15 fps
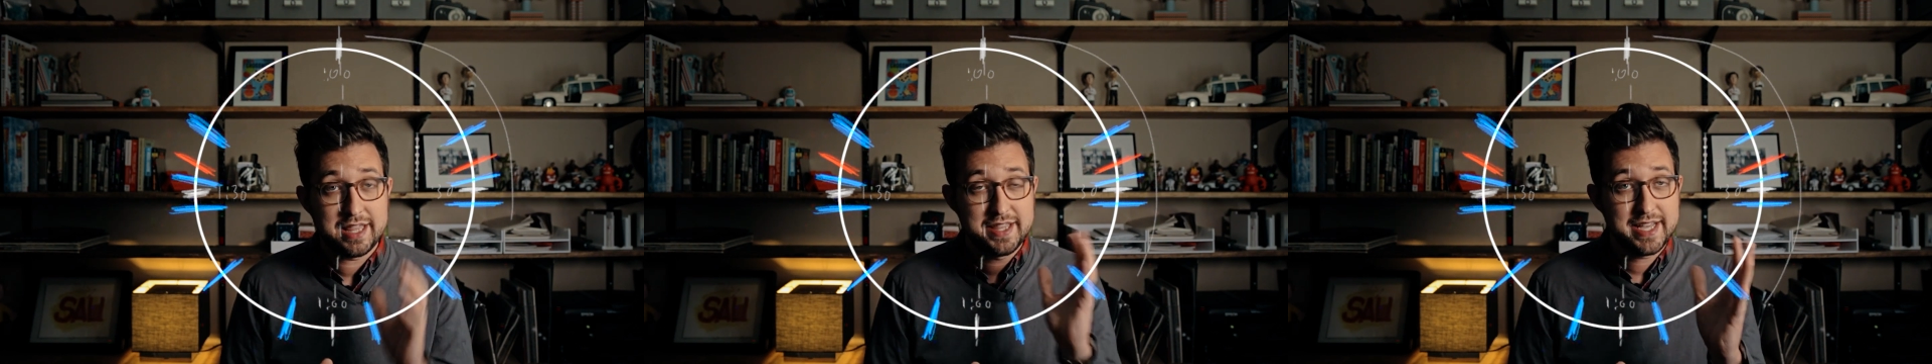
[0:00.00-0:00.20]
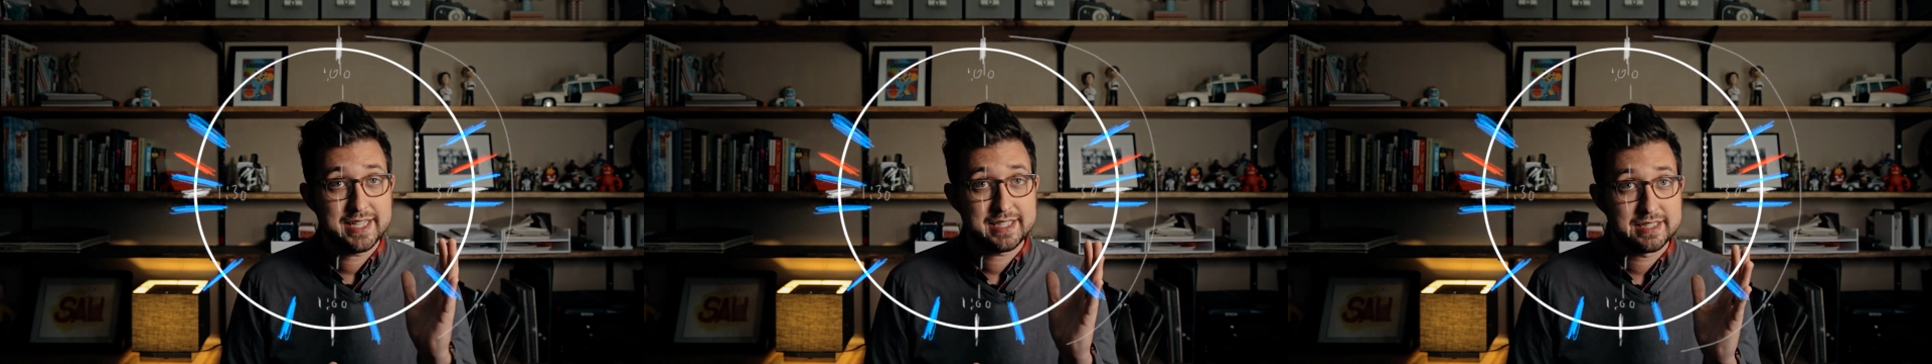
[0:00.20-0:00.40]

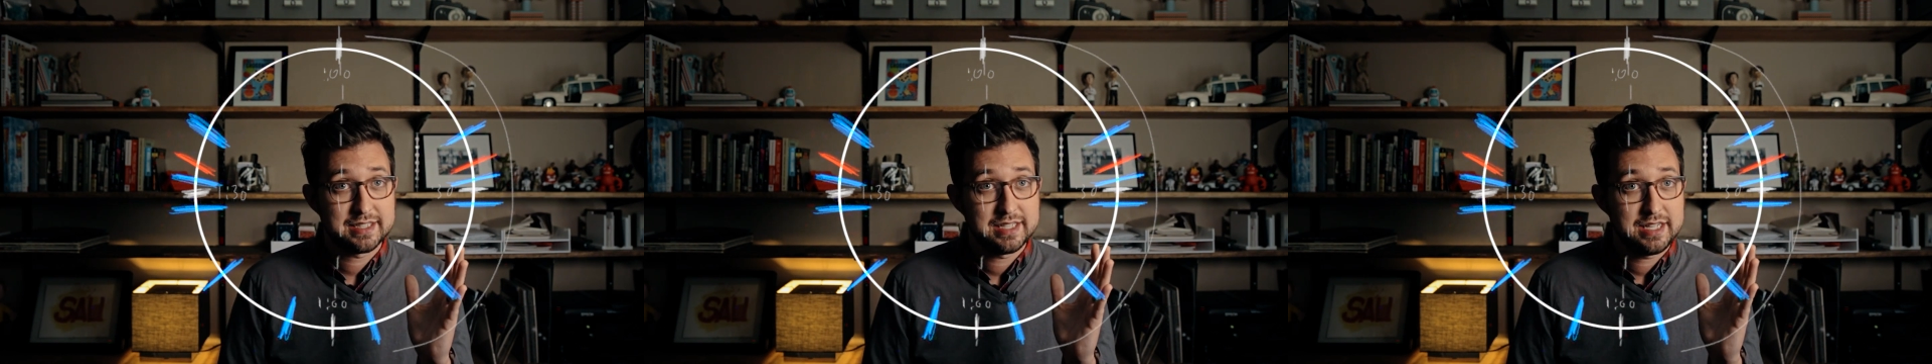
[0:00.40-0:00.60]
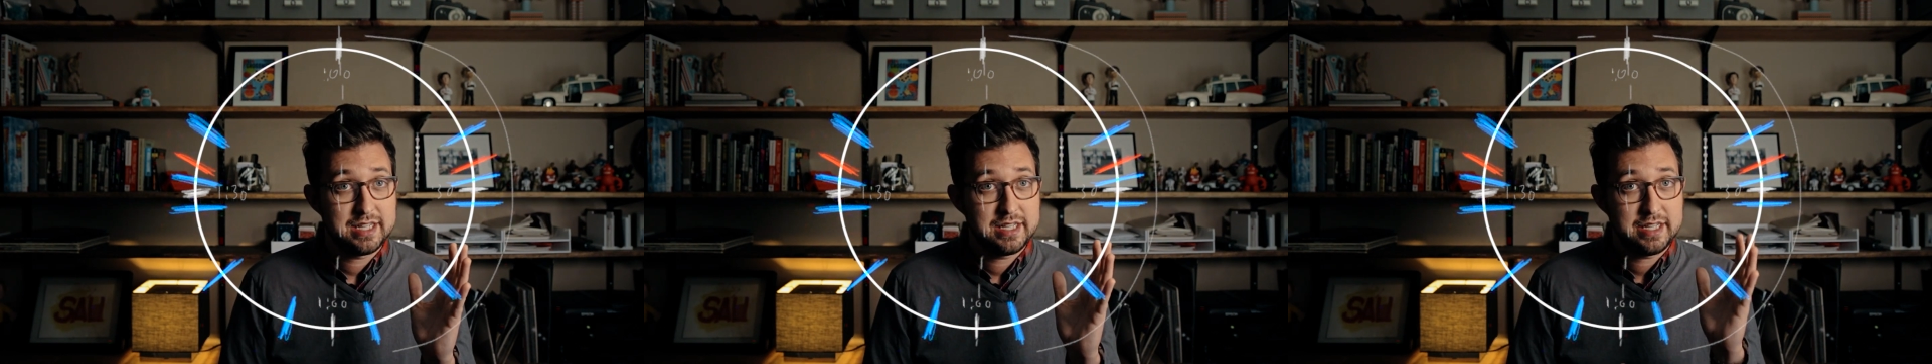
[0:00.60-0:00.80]

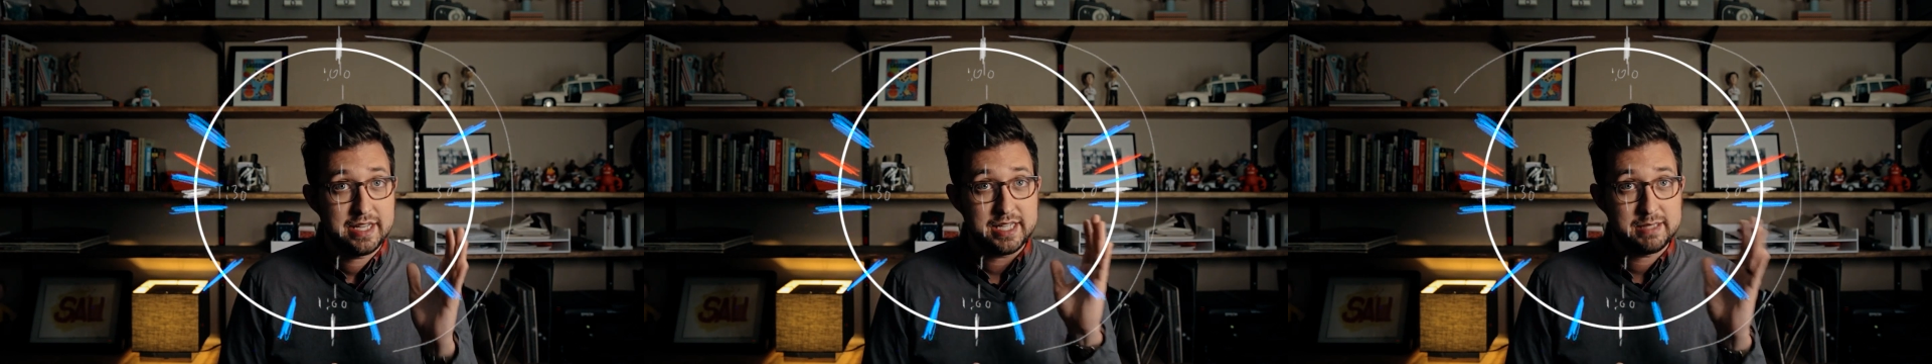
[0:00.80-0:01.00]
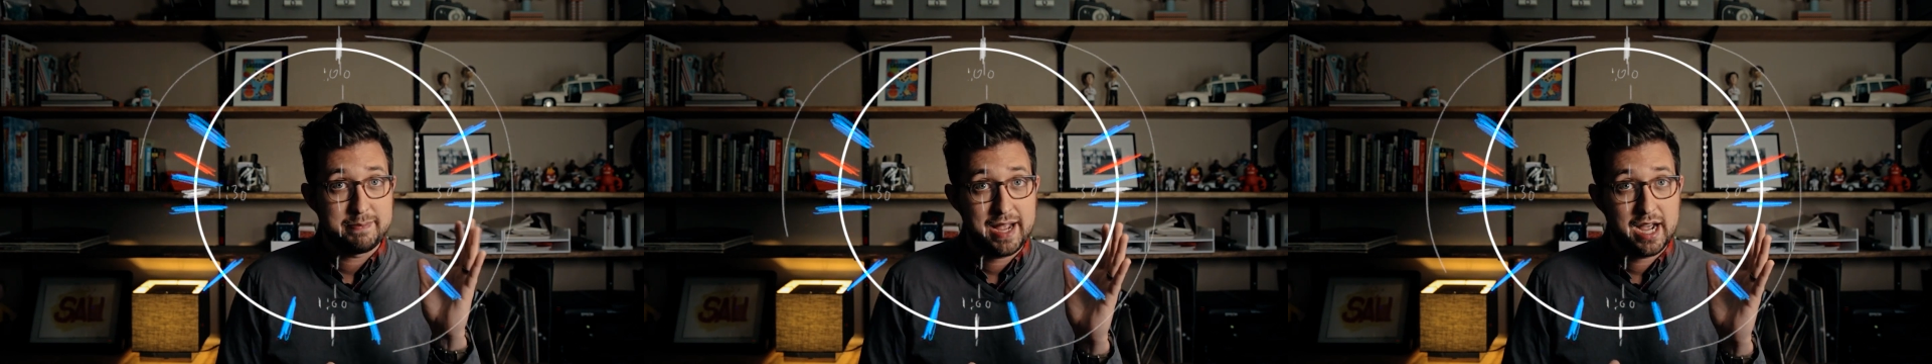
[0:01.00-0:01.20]
This
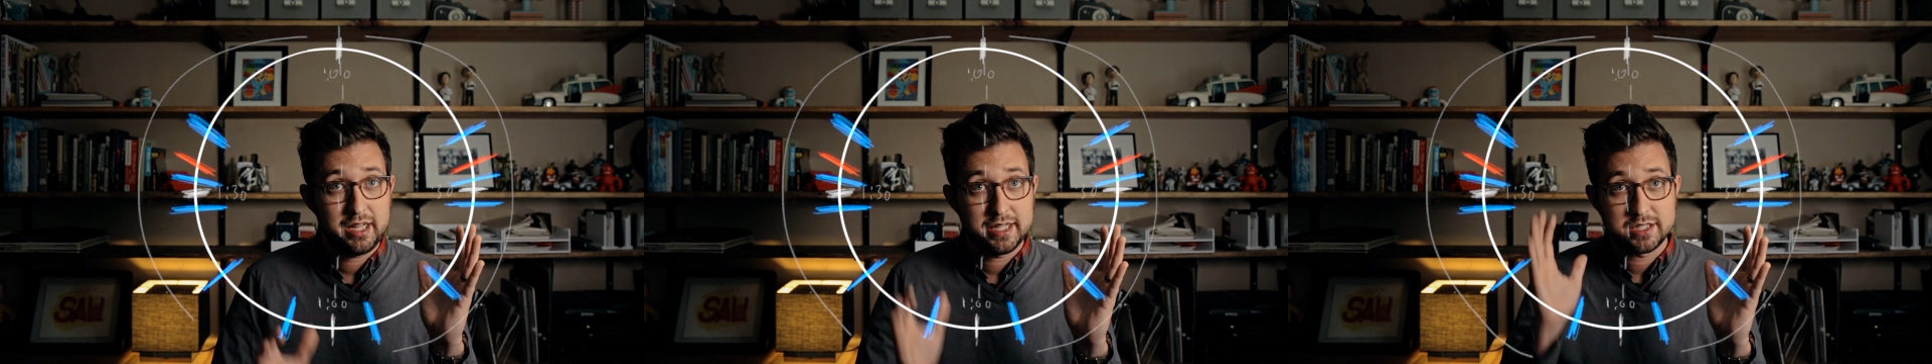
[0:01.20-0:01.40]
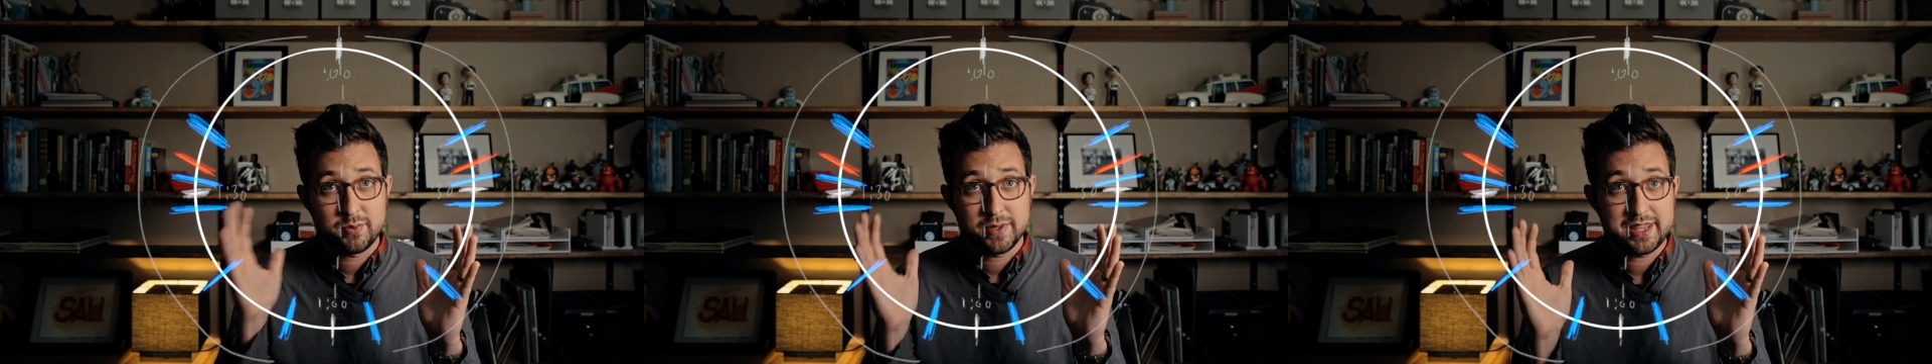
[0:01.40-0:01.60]
is
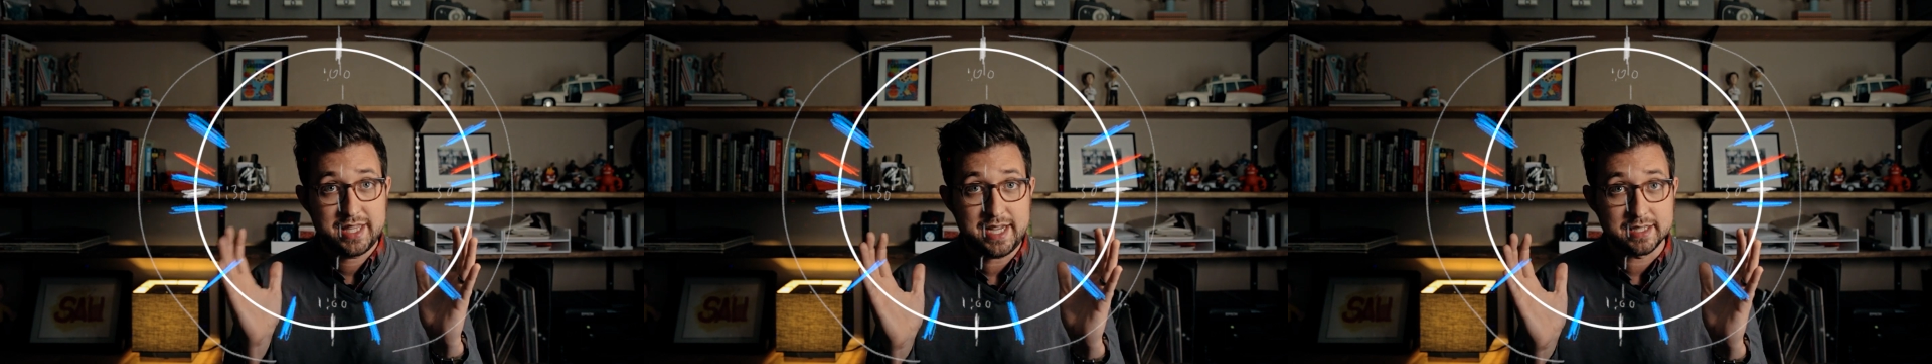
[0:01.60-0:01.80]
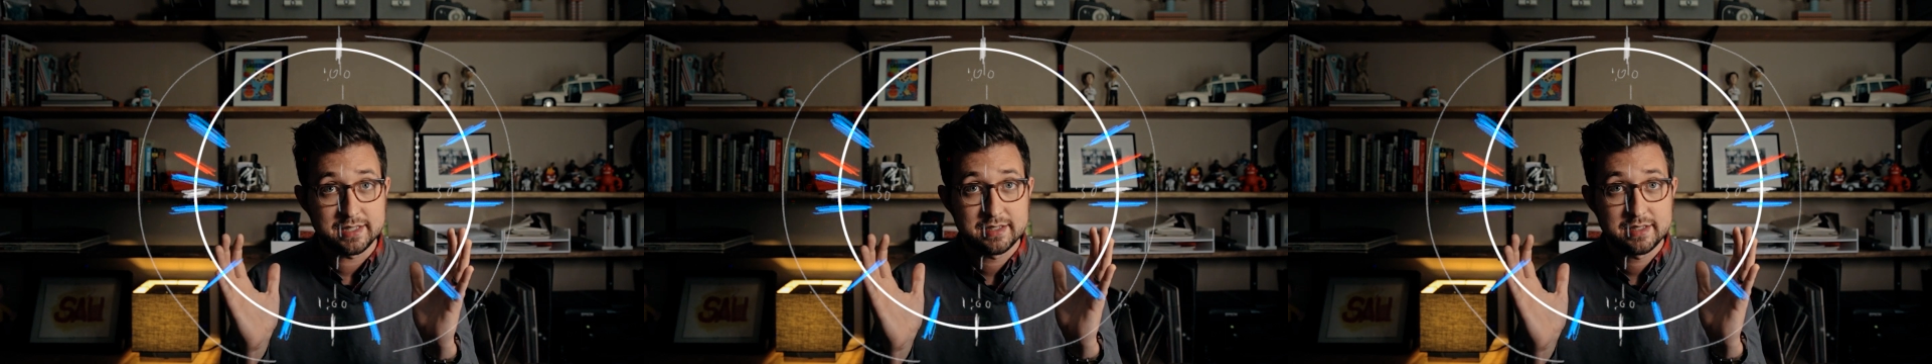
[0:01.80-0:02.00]
balanced with
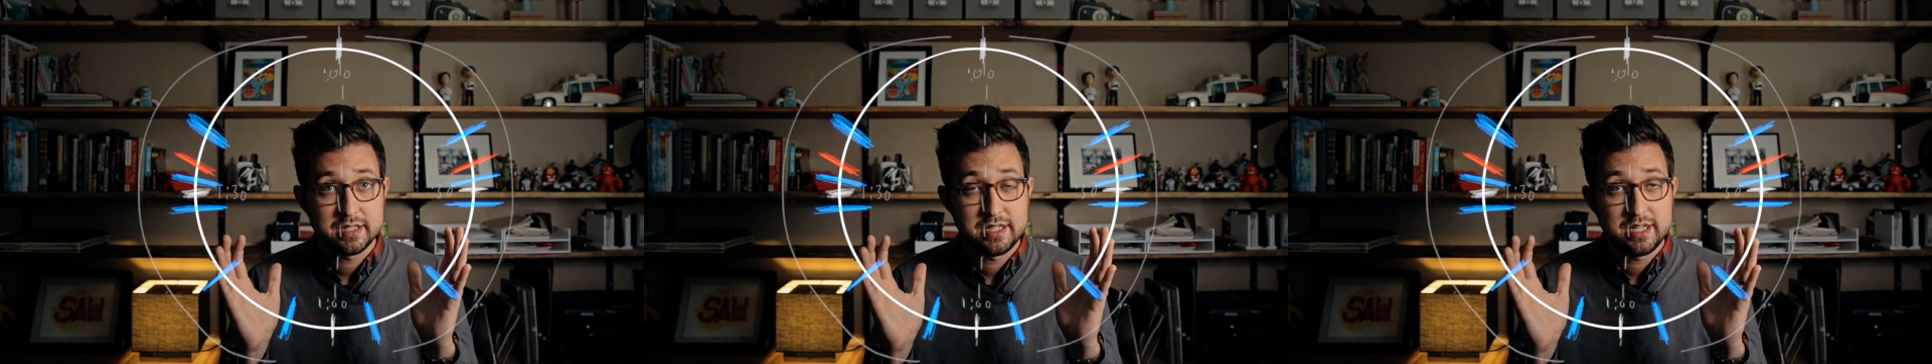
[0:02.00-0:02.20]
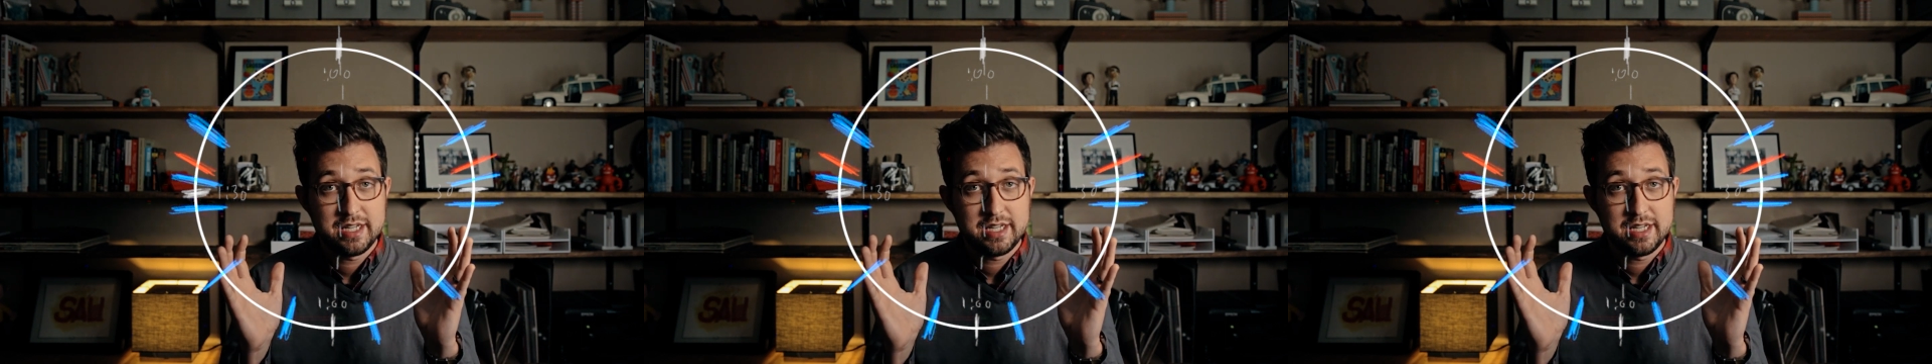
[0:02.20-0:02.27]
this.